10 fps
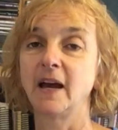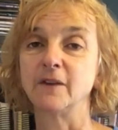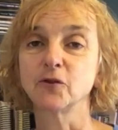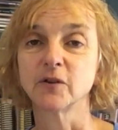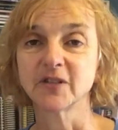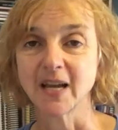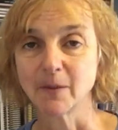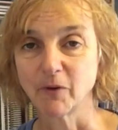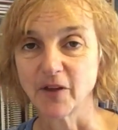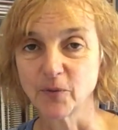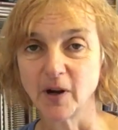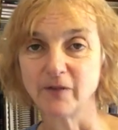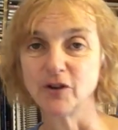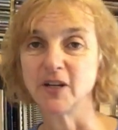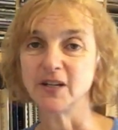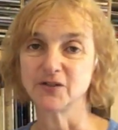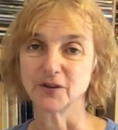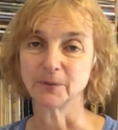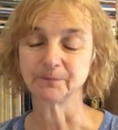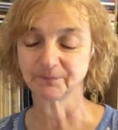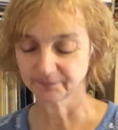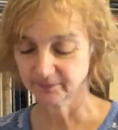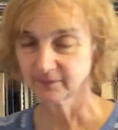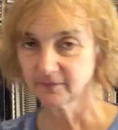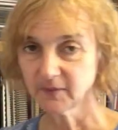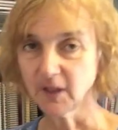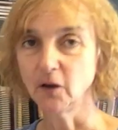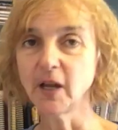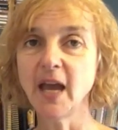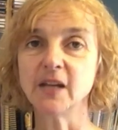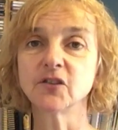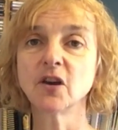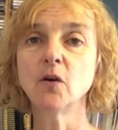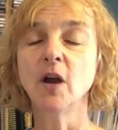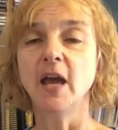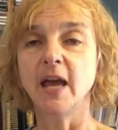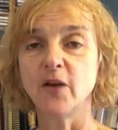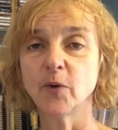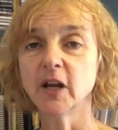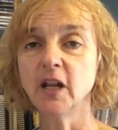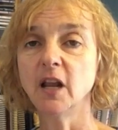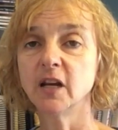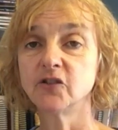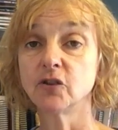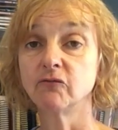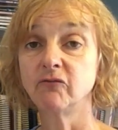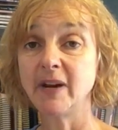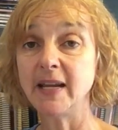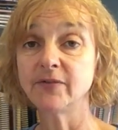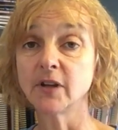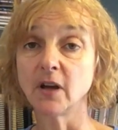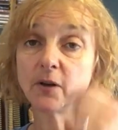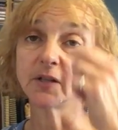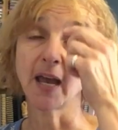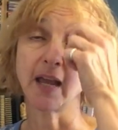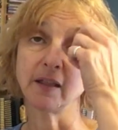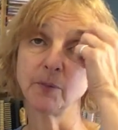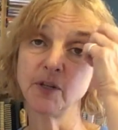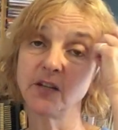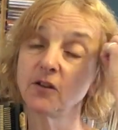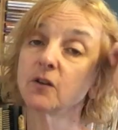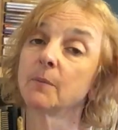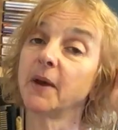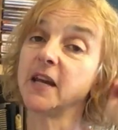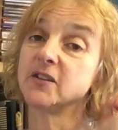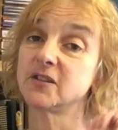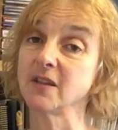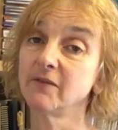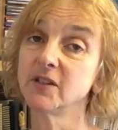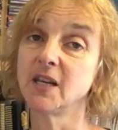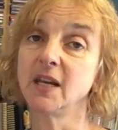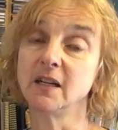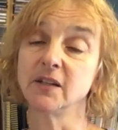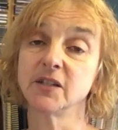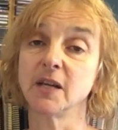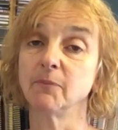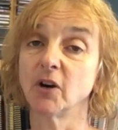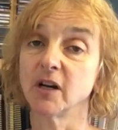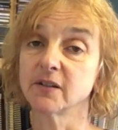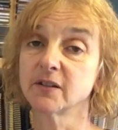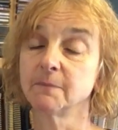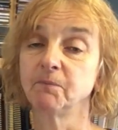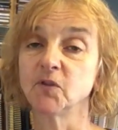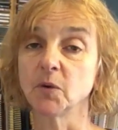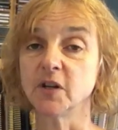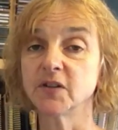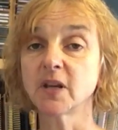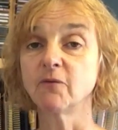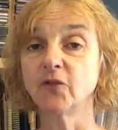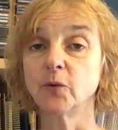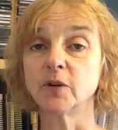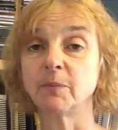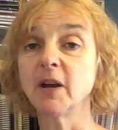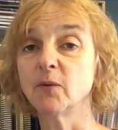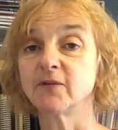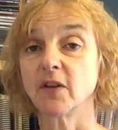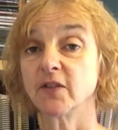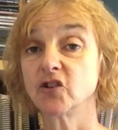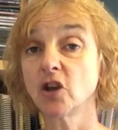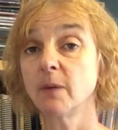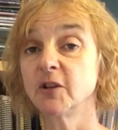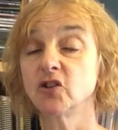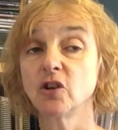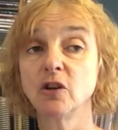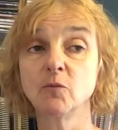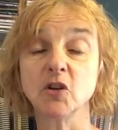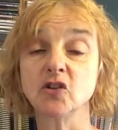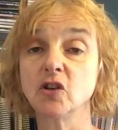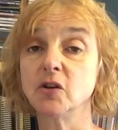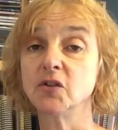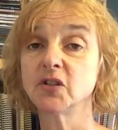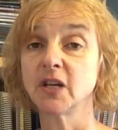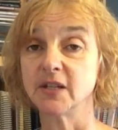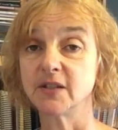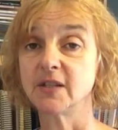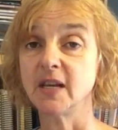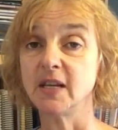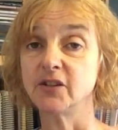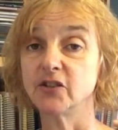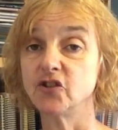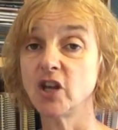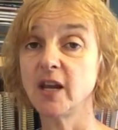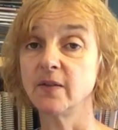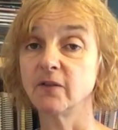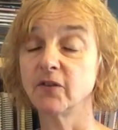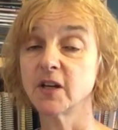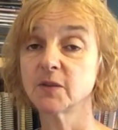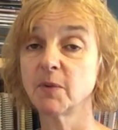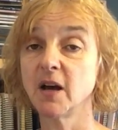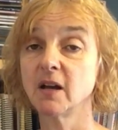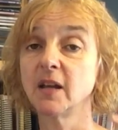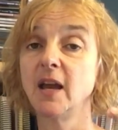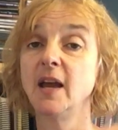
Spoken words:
And of course take a breath wherever you need to. Okay, so if we're going to learn to read the note A, then we need to look at page 17 in Team Brass. So we're going to skip forward a bit. We've done the German tune, which used C to G in the first part